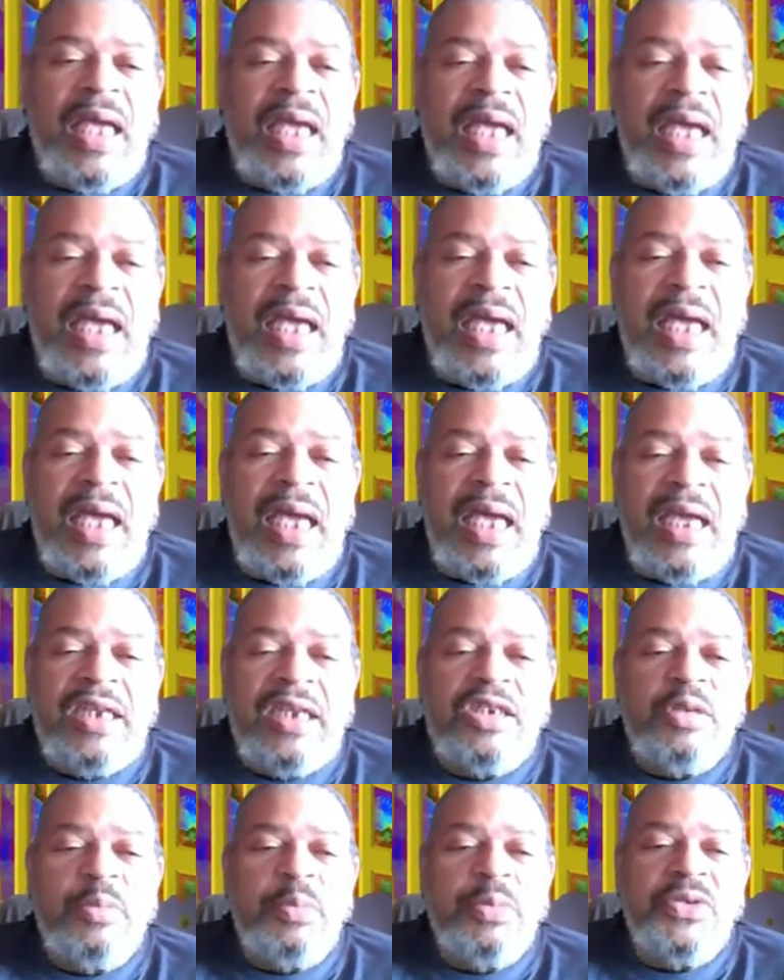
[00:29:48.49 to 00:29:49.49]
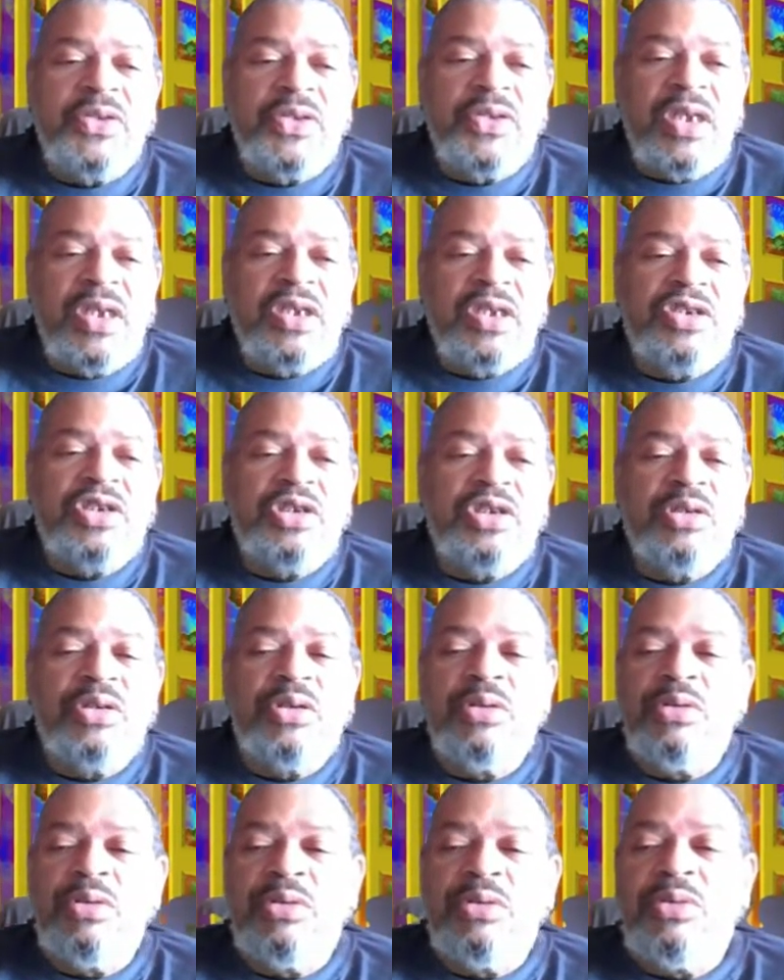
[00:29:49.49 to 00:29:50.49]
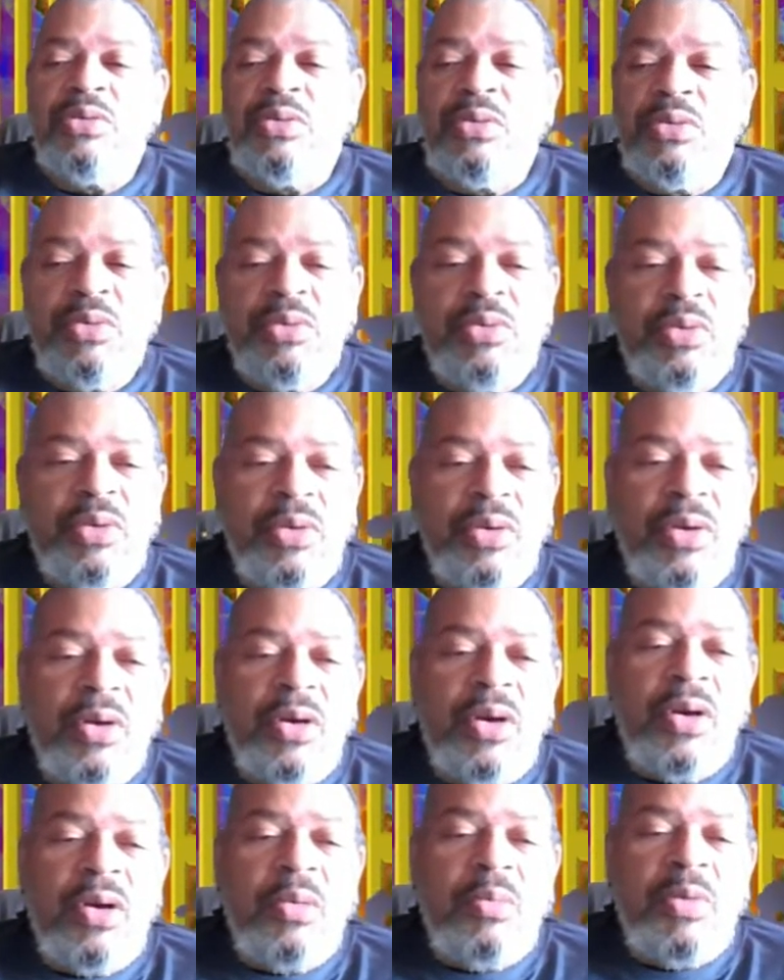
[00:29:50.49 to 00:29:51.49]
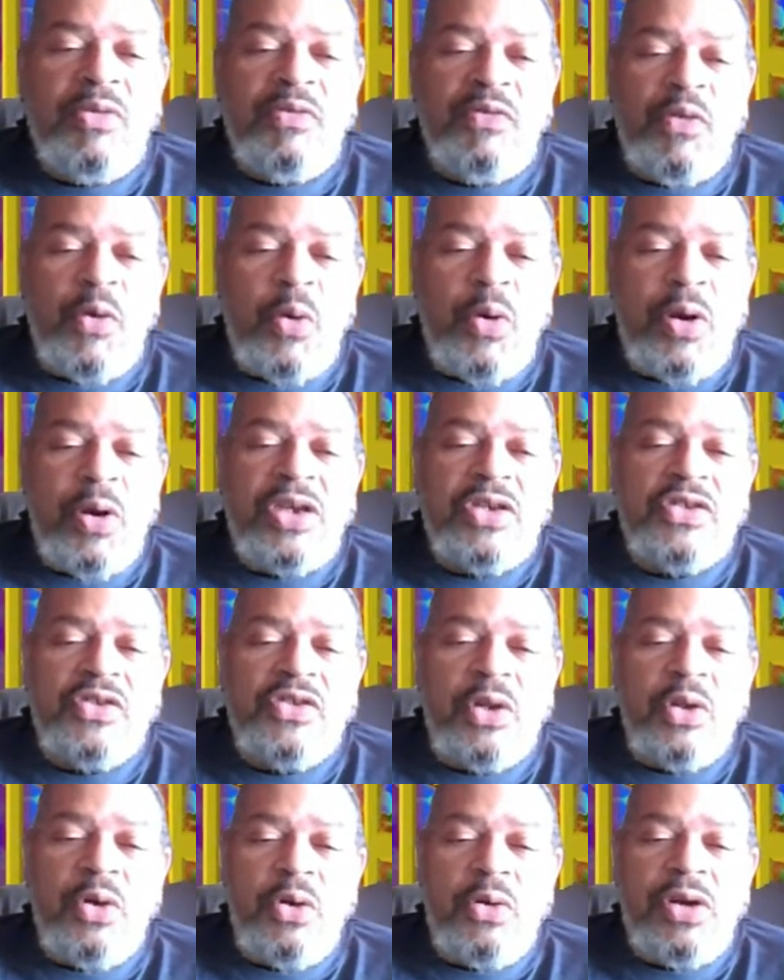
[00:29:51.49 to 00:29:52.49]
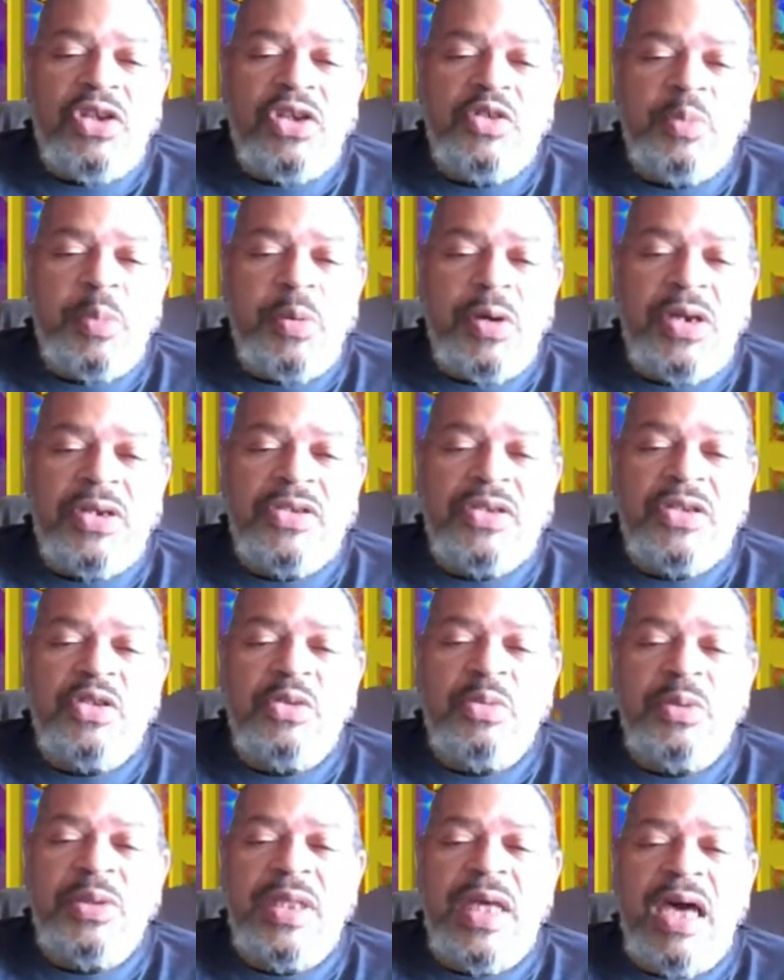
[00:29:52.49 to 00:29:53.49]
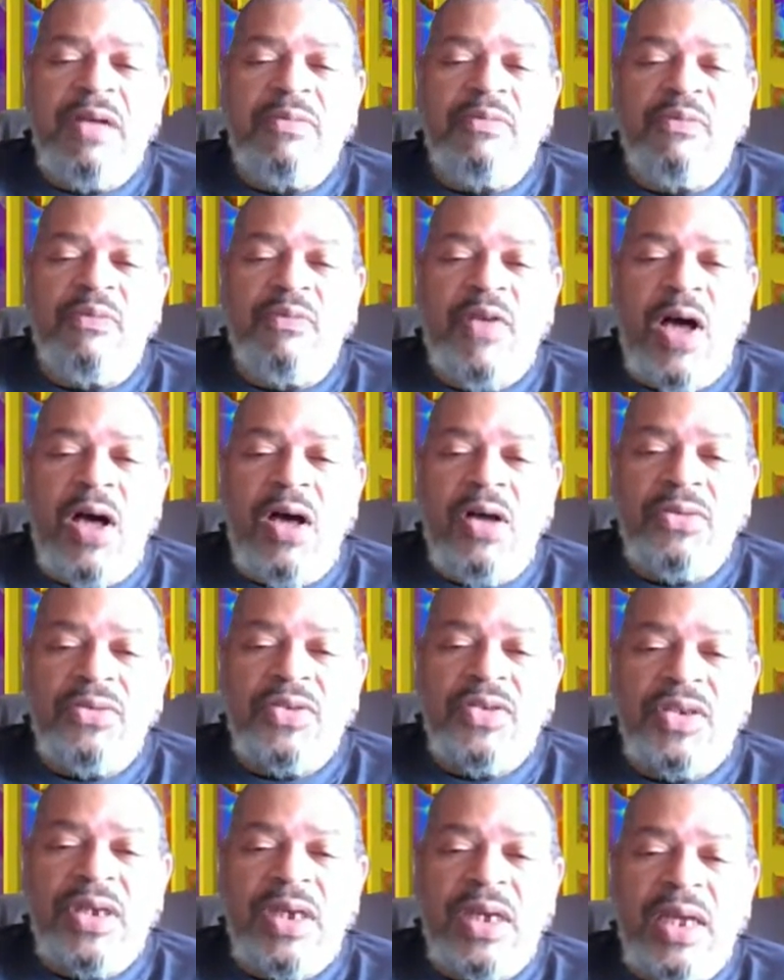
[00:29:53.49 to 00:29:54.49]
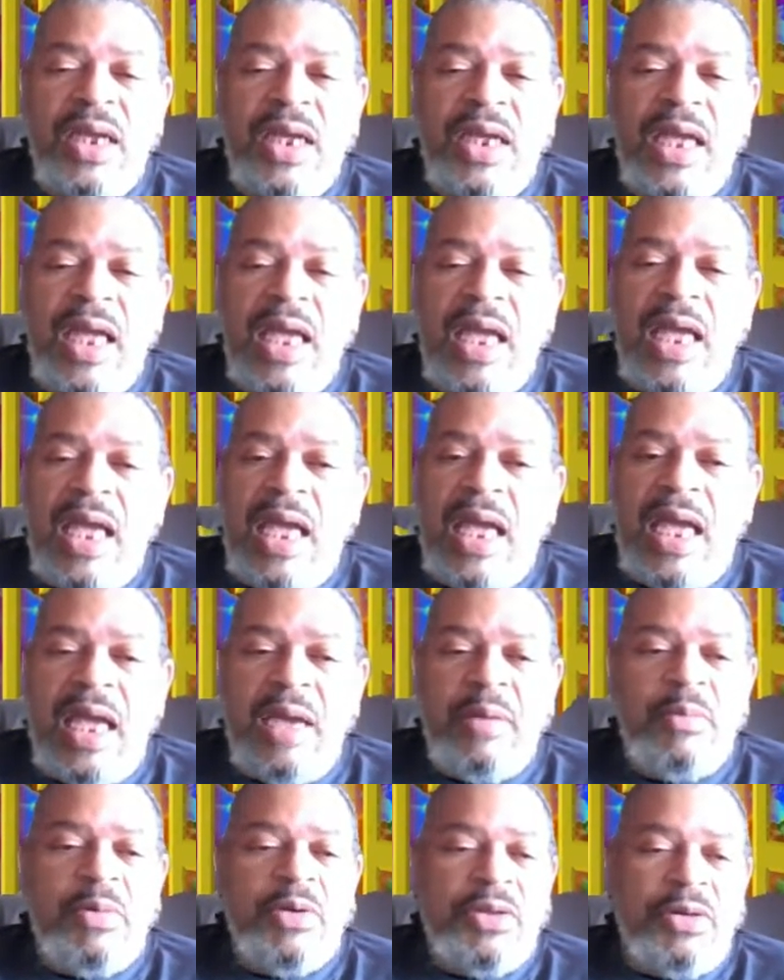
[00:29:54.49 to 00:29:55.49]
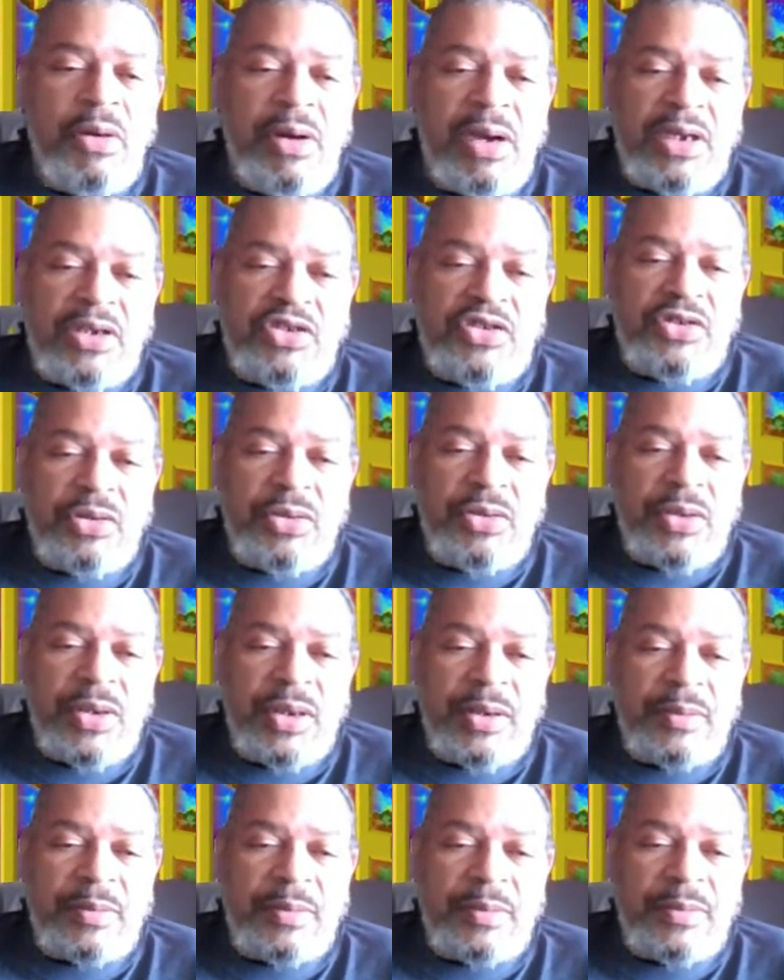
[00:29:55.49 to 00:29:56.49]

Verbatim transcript: and to present you before his glorious presence without fault and with great joy.